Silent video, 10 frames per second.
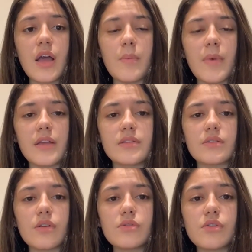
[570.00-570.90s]
but
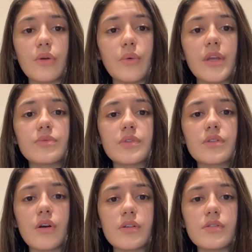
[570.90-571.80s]
also it
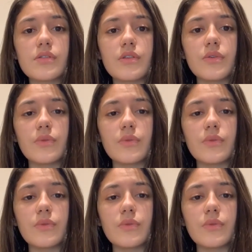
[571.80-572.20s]
would cost the